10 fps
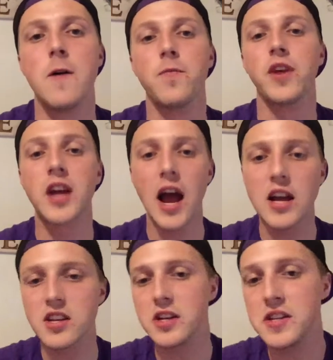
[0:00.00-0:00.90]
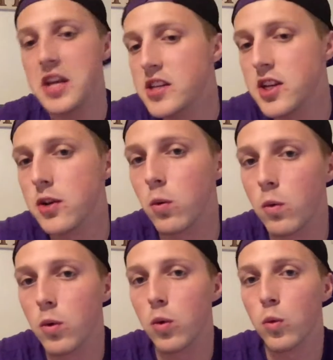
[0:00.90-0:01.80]
The guy has a decent
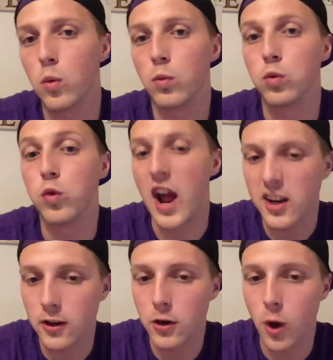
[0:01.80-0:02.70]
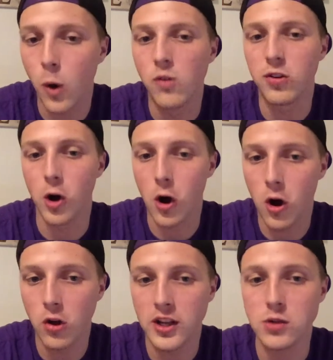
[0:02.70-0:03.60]
record
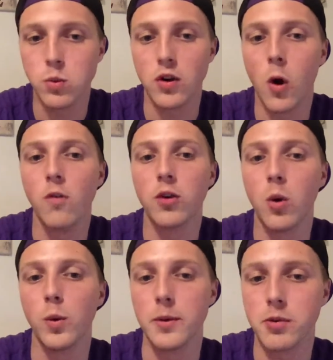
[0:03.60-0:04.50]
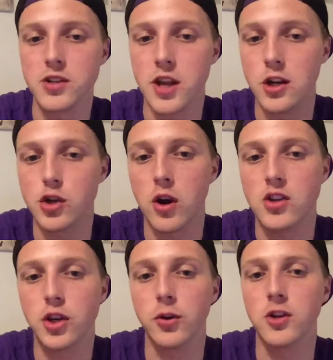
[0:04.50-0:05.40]
overall. His overall win percentage throughout his
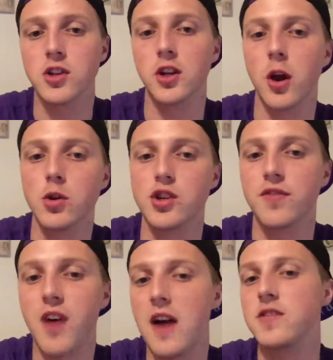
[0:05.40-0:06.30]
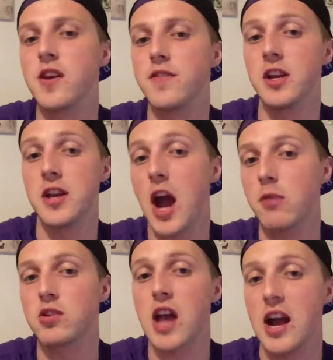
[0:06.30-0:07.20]
career as a coach is .579,
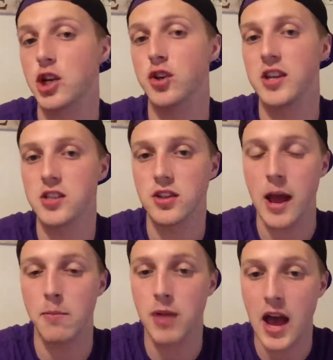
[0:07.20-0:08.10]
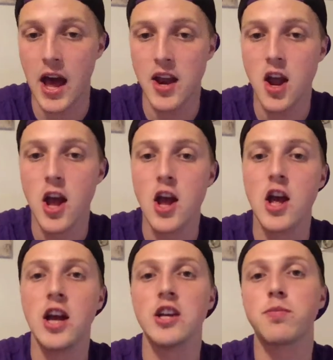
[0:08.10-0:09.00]
which actually isn't that bad.
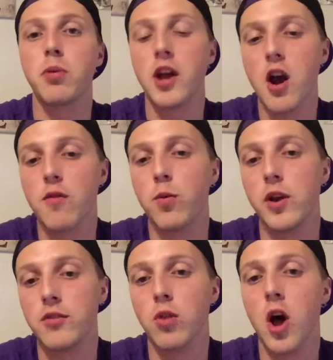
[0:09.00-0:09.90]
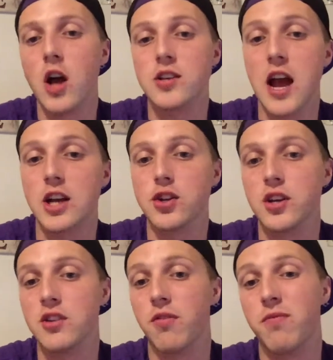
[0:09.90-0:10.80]
His playoff win-loss actually is